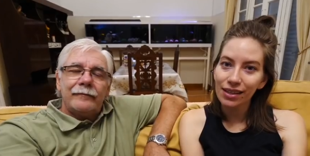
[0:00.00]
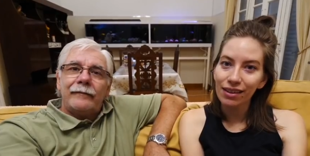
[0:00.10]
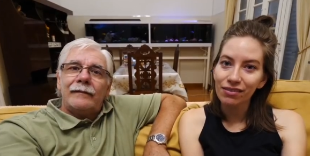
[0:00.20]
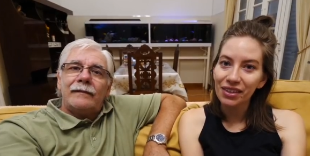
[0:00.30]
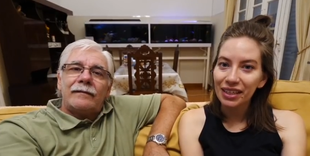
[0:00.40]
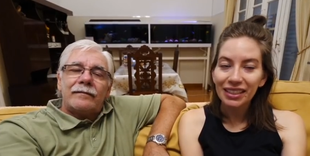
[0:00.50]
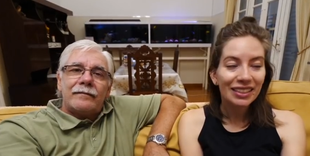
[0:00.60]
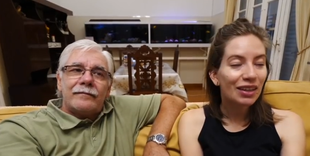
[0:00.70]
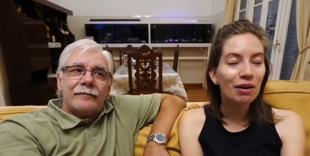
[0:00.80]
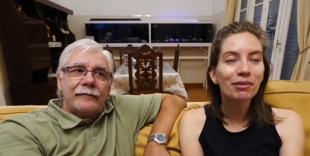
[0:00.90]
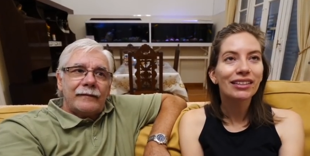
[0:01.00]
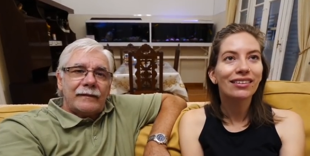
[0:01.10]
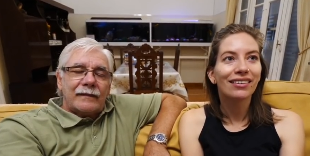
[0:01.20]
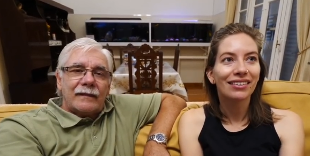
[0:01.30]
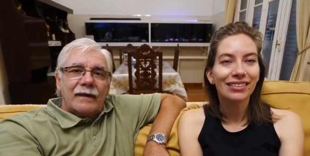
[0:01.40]
Speaker 1: have come and
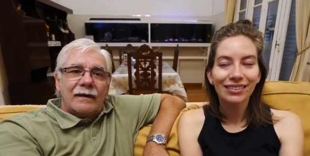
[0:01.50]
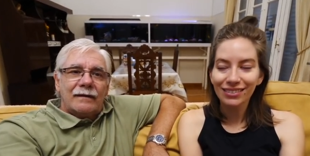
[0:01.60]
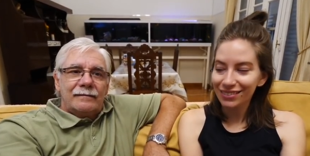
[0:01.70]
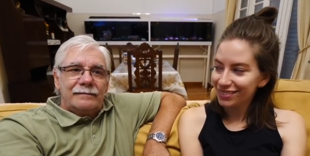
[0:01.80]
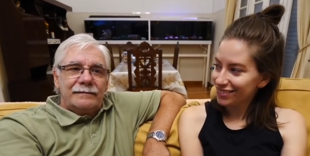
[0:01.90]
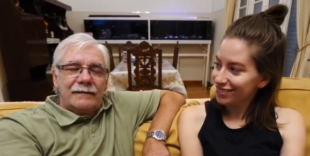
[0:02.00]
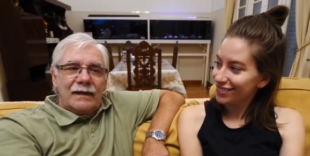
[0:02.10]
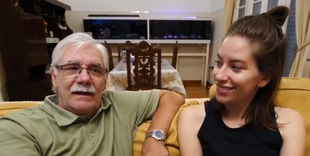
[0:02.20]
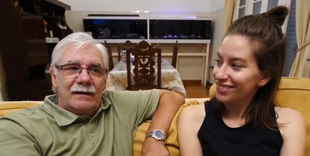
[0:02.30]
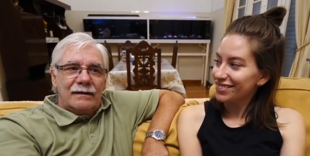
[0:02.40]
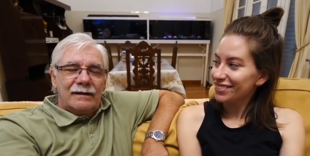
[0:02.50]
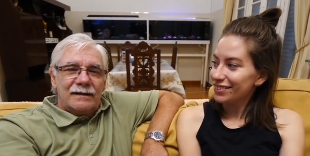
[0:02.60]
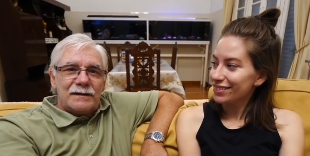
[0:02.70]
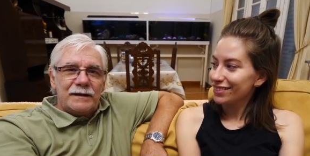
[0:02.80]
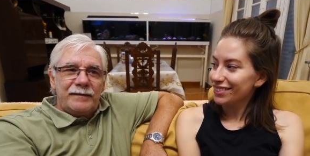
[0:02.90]
gone.
Speaker 2: Yeah, the
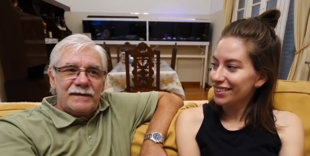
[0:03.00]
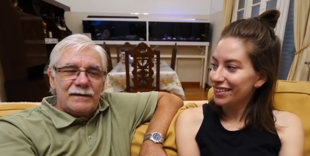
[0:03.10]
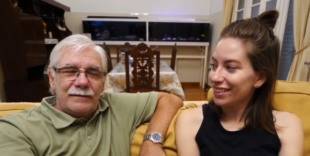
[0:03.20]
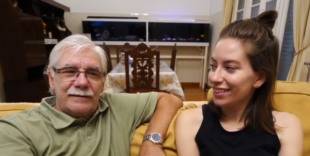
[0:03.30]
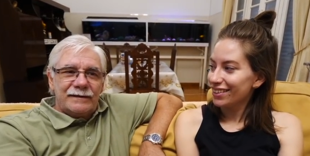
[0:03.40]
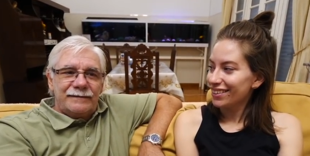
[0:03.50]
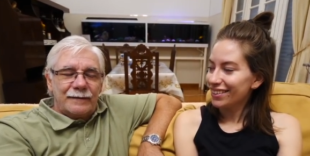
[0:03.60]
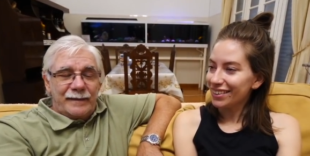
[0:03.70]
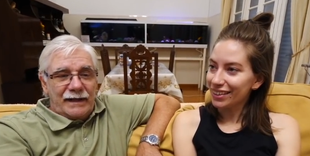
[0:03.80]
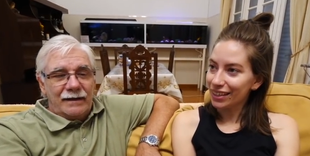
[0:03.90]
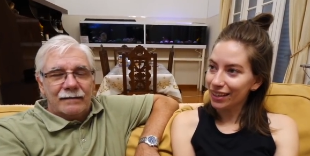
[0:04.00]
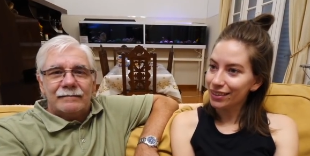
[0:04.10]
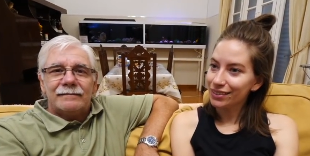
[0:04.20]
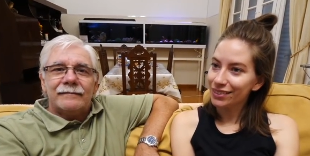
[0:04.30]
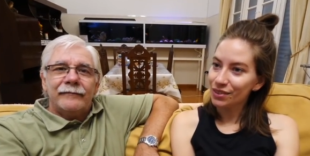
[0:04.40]
trip is over for me.
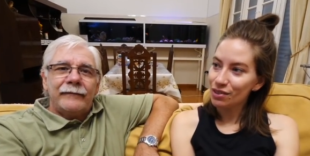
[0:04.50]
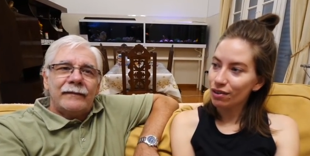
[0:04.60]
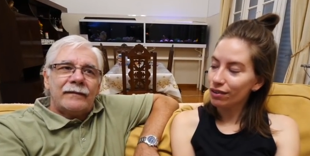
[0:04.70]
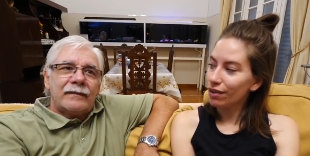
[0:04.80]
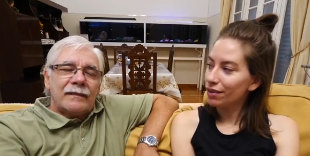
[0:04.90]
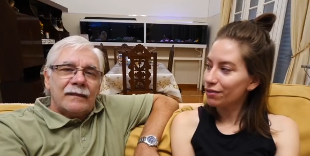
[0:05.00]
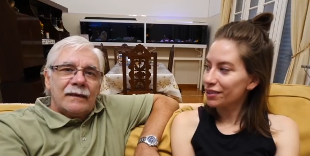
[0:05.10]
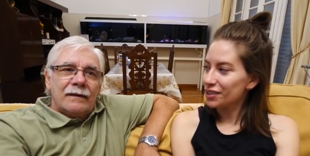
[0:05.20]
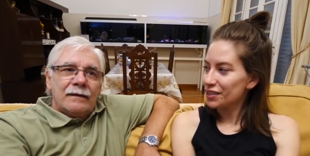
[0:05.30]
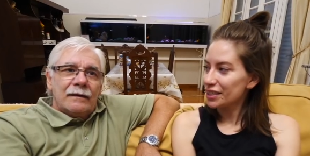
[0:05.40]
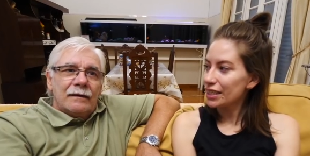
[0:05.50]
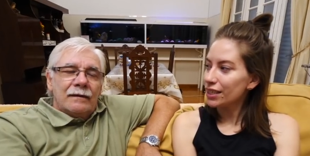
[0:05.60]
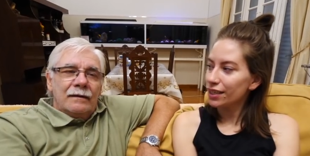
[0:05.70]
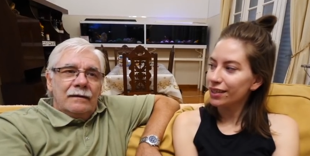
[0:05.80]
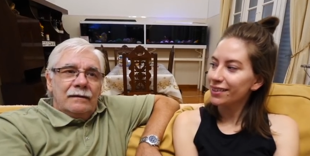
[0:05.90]
Yeah,
Speaker 1: you saw a lot of
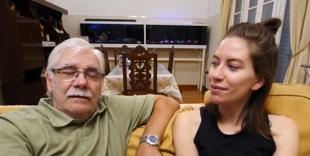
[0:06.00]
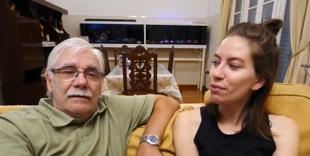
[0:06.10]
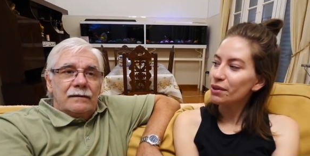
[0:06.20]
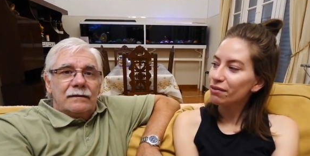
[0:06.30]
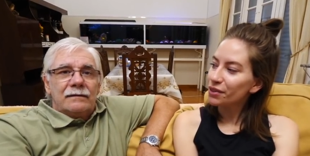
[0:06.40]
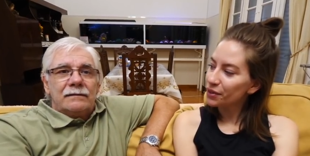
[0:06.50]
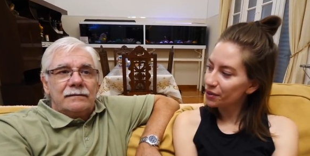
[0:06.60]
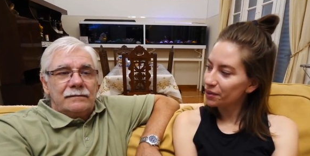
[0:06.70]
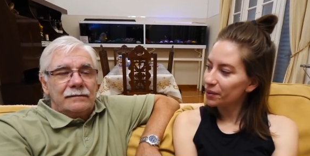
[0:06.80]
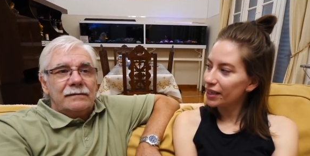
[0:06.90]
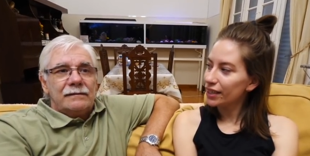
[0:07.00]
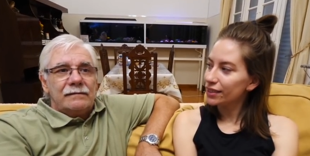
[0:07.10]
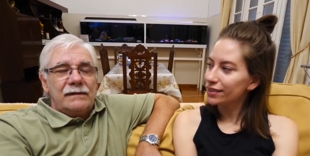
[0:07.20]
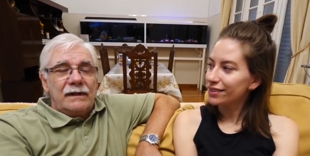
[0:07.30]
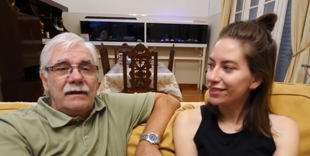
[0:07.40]
Argentina, a bit of
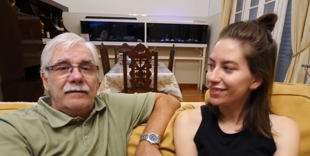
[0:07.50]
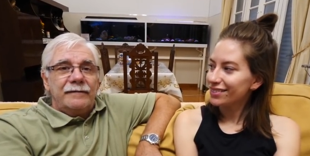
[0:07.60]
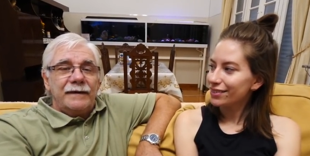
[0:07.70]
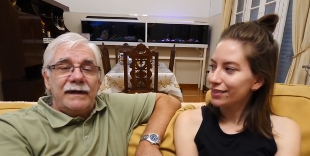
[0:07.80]
Uruguay.
Speaker 2: Yeah, very